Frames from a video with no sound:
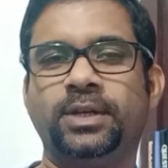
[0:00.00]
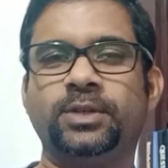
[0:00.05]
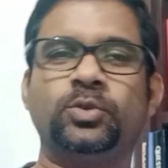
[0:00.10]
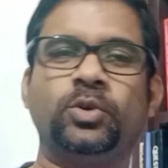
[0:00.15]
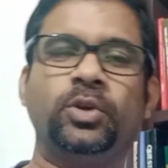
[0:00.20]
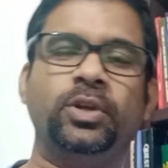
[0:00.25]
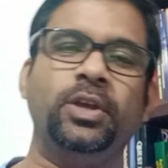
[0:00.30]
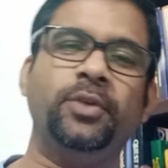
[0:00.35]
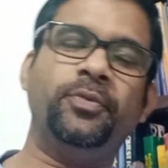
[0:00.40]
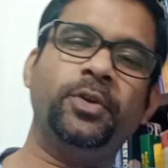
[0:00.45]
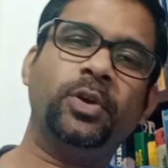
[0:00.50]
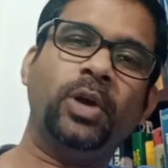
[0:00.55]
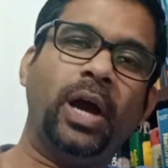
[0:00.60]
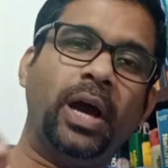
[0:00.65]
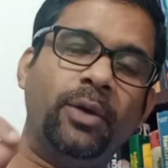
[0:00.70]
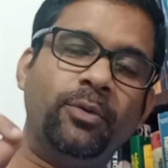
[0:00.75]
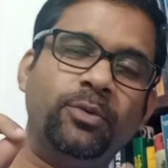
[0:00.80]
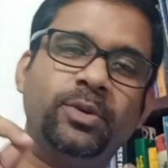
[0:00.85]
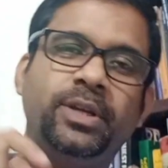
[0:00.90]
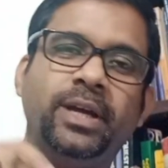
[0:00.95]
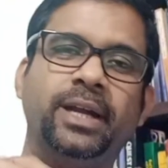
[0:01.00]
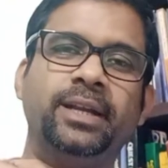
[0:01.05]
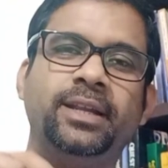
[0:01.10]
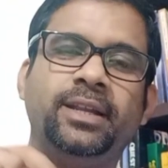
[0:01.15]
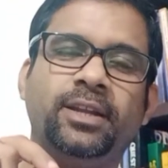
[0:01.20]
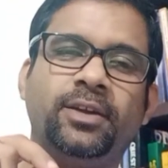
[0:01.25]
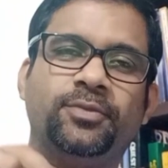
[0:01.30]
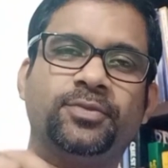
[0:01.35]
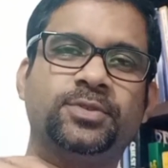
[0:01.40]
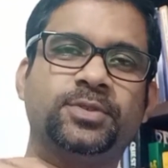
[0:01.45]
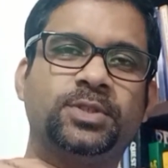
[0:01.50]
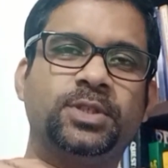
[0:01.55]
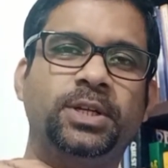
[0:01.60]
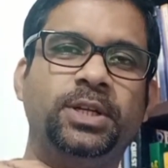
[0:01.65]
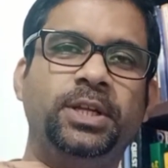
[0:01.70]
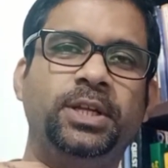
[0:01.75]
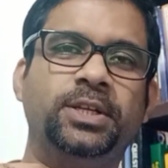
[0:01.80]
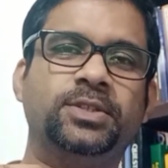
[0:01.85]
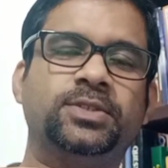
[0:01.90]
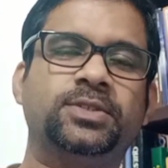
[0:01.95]
So if you have done enough
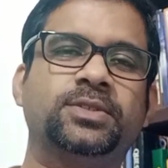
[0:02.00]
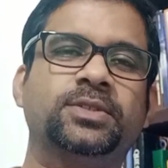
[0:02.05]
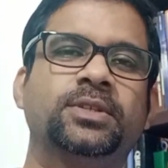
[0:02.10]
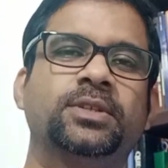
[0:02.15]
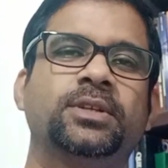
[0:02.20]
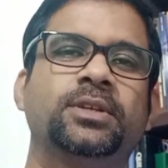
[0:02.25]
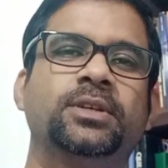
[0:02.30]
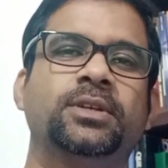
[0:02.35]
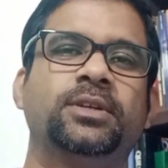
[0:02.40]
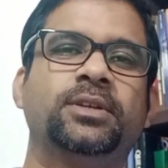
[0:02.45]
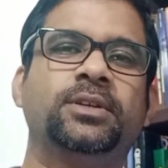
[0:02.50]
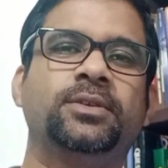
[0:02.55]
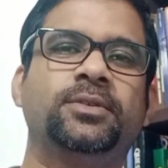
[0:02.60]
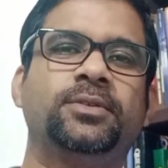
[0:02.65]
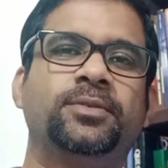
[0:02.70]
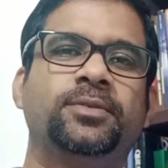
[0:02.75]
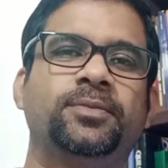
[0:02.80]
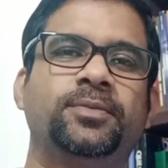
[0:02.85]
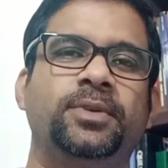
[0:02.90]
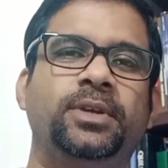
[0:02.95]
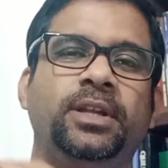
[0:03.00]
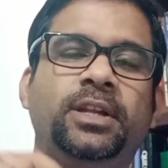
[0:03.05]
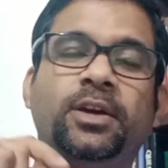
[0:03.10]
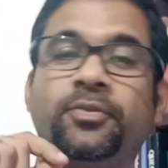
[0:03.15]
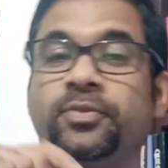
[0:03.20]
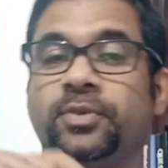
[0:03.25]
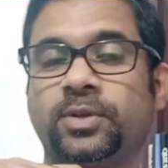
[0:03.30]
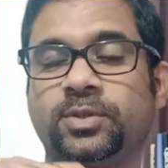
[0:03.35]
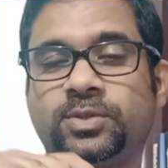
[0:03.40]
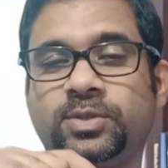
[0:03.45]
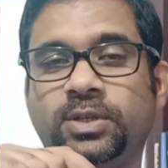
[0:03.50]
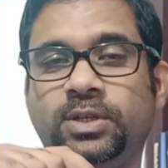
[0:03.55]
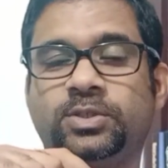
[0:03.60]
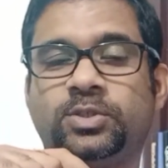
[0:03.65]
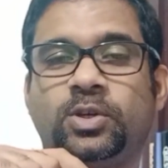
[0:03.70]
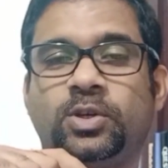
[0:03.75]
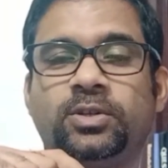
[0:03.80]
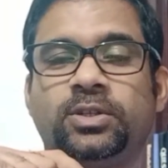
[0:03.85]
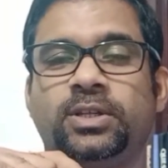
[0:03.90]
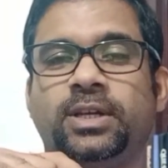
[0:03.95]
studies, enough
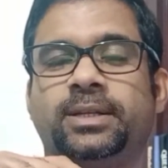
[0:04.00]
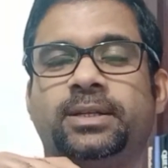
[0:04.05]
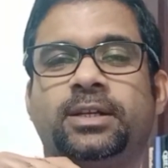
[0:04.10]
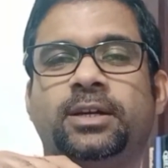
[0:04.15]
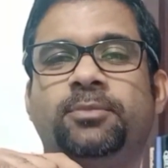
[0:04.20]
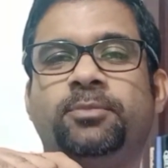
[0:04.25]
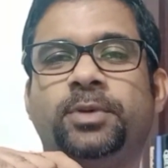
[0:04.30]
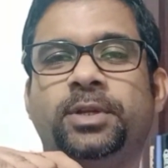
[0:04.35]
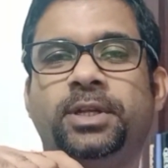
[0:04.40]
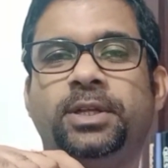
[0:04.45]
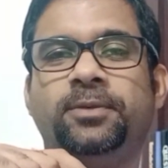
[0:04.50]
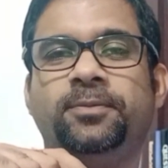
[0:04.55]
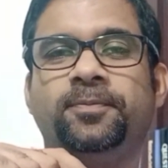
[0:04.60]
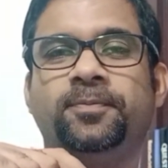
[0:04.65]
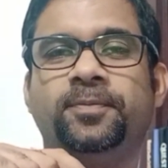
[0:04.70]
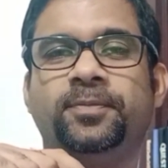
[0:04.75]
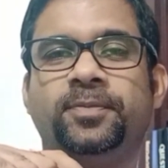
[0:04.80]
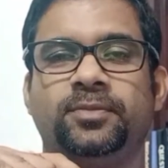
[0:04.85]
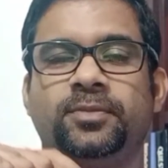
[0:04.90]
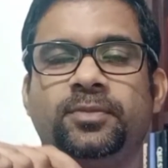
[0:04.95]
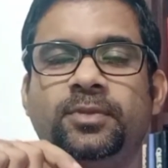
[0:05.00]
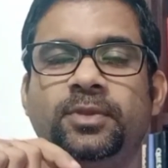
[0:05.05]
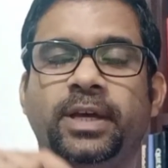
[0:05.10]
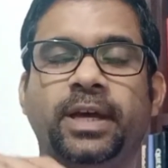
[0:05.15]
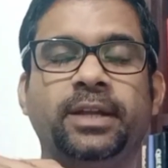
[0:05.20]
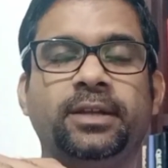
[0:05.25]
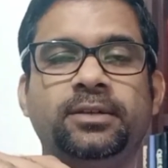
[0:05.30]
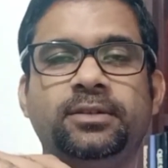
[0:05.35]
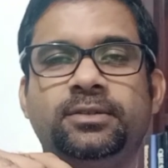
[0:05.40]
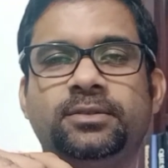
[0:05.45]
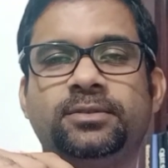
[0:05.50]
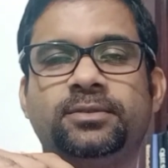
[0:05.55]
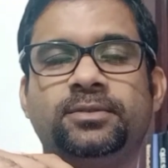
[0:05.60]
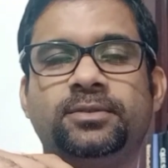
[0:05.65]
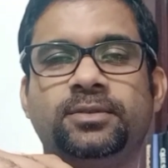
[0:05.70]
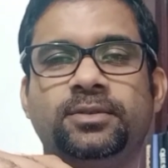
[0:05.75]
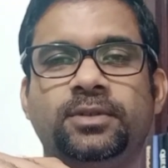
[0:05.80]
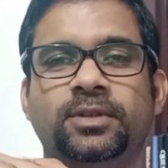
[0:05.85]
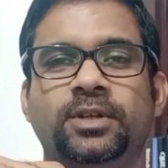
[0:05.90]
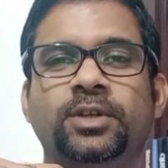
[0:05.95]
research on that company, then
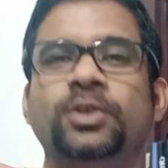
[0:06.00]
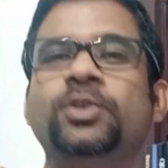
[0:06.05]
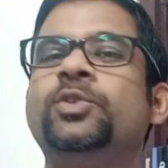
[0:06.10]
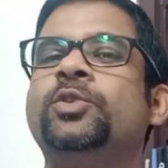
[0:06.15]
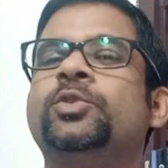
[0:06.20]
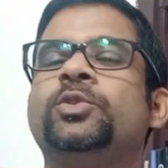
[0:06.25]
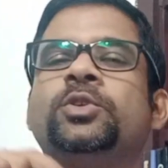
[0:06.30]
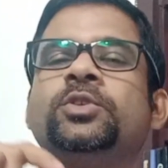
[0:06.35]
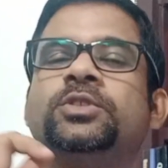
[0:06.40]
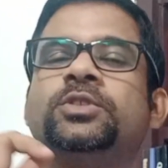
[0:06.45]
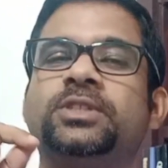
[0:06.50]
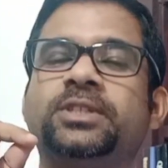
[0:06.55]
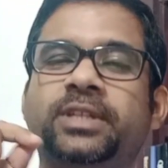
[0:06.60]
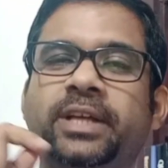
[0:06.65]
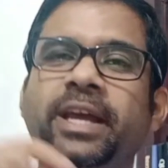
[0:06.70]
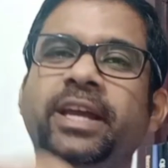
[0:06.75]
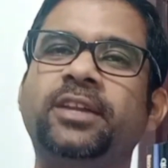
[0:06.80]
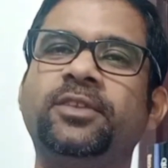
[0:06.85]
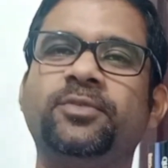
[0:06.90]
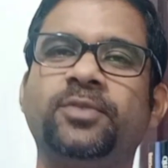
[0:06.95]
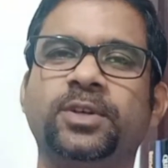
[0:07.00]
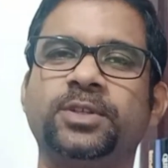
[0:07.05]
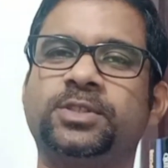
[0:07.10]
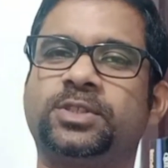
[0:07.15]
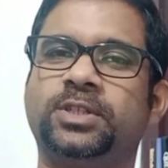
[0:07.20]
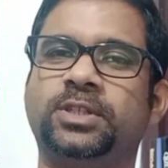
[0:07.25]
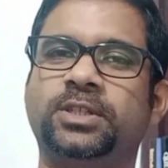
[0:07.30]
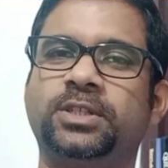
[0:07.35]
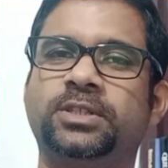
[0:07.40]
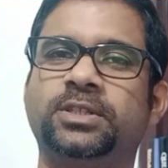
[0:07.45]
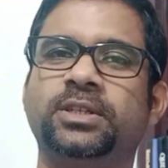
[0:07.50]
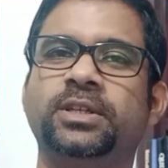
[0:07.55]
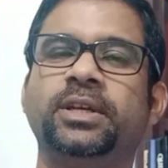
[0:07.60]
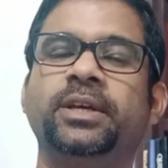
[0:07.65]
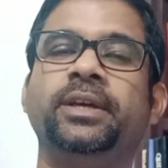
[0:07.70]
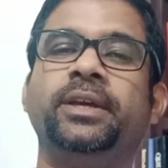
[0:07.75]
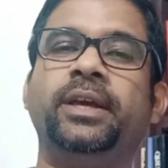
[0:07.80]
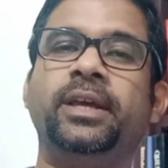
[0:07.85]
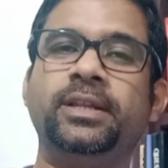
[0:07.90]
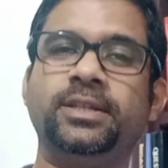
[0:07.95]
you should stay invested.
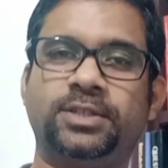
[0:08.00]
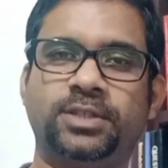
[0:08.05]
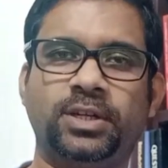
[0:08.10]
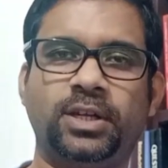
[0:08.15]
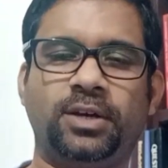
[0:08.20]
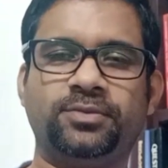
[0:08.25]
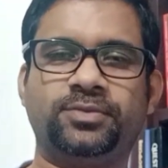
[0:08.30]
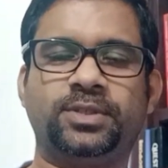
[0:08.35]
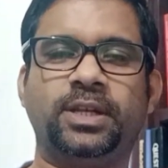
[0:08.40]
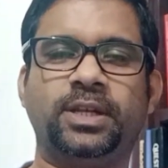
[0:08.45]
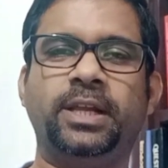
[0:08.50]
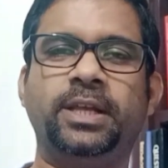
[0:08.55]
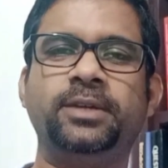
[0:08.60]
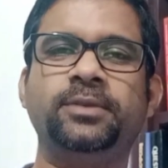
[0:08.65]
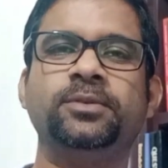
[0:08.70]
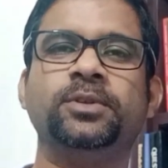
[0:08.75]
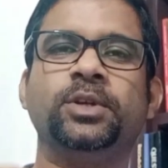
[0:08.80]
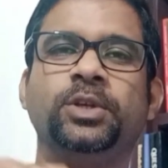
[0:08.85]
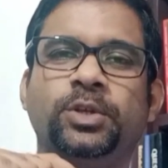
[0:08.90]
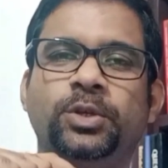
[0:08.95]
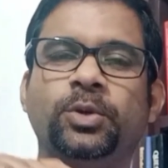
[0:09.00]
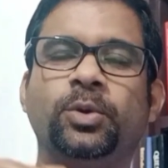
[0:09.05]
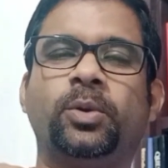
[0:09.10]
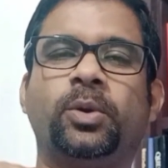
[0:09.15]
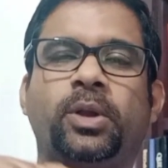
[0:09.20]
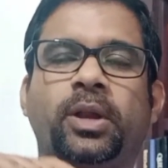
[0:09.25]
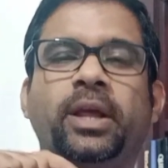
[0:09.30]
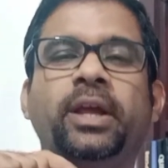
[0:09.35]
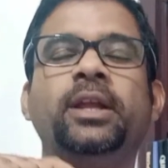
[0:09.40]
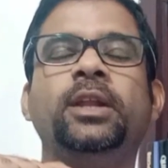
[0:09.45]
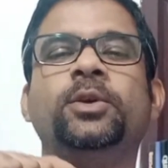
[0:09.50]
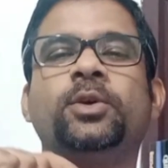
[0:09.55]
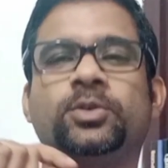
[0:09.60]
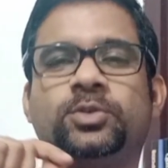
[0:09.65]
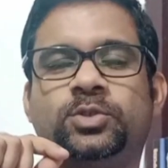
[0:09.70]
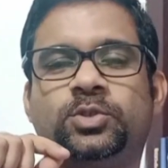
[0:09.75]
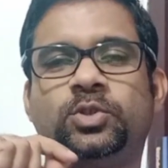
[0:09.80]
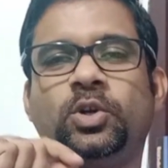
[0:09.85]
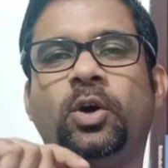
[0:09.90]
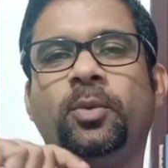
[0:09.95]
Instead of selling, you trade your
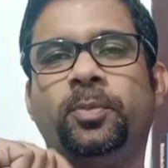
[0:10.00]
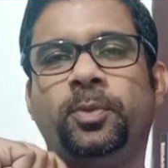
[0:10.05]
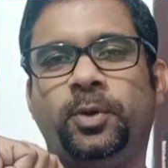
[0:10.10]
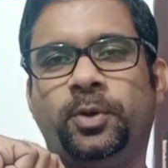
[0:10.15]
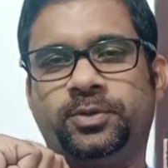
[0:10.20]
stop